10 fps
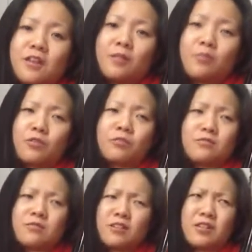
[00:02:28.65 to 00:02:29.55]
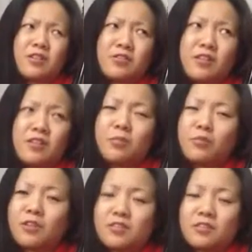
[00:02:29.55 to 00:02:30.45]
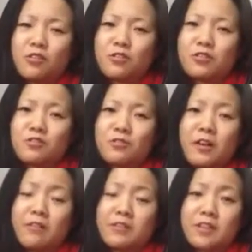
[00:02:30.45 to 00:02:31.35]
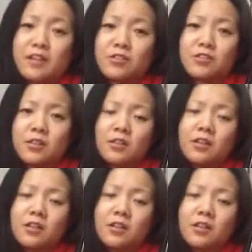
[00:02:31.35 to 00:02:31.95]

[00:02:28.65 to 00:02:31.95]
um, or not yesterday, a couple of days ago, I showed you how I scheduled.